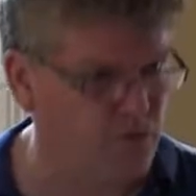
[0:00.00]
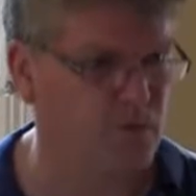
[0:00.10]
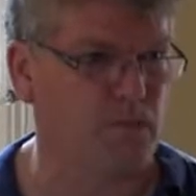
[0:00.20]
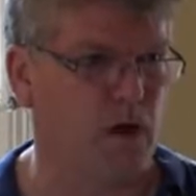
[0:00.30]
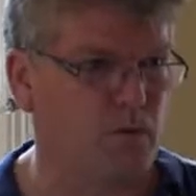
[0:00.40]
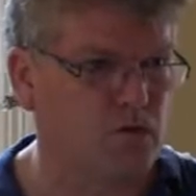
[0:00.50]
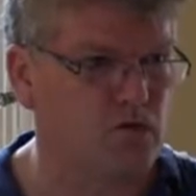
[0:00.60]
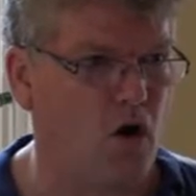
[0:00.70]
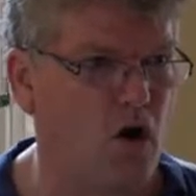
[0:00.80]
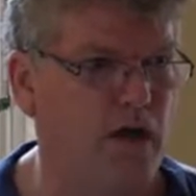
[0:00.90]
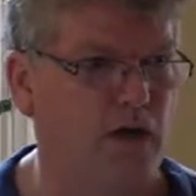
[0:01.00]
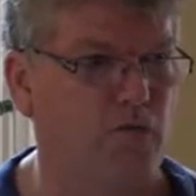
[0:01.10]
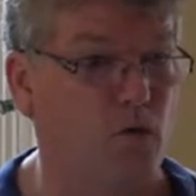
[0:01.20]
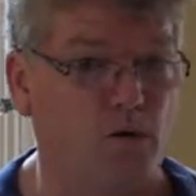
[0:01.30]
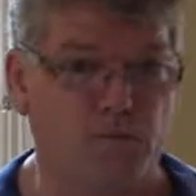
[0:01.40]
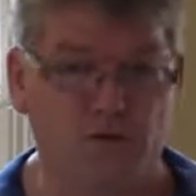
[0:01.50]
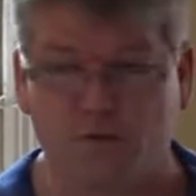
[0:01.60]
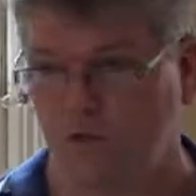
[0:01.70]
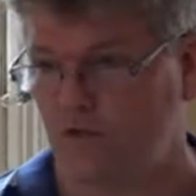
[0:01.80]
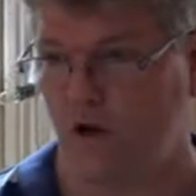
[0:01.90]
from you. I'm withdrawing. If one
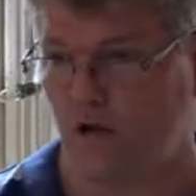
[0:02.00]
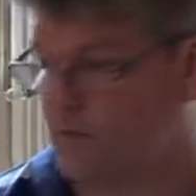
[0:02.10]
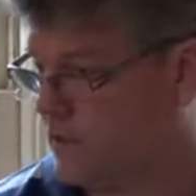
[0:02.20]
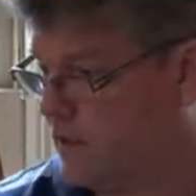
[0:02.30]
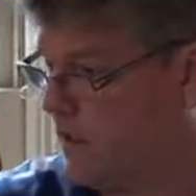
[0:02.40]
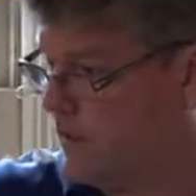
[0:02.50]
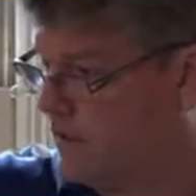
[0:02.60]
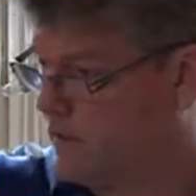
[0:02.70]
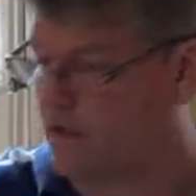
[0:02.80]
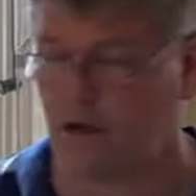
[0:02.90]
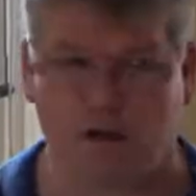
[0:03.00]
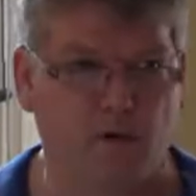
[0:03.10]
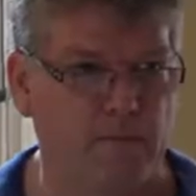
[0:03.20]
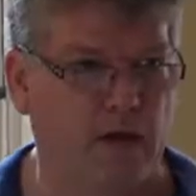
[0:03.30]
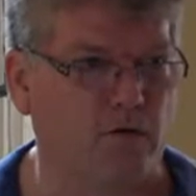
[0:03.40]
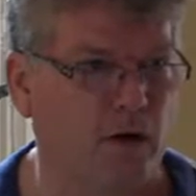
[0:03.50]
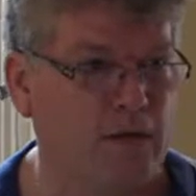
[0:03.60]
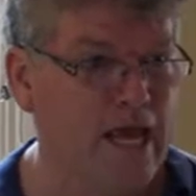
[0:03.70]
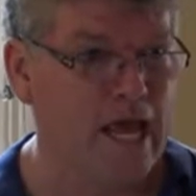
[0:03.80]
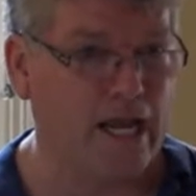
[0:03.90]
person withdraws, well, they're going to go bankrupt.